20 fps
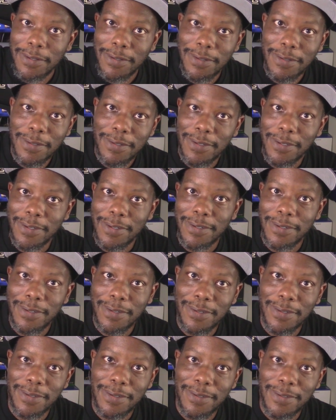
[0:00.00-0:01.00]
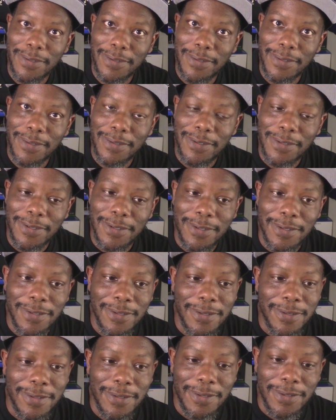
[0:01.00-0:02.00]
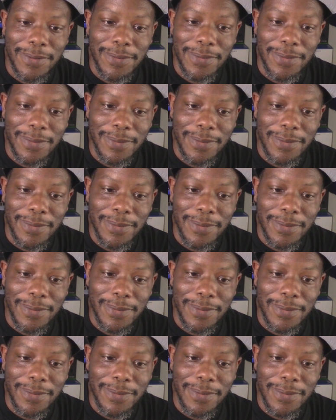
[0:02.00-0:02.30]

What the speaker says: Nobody speaks.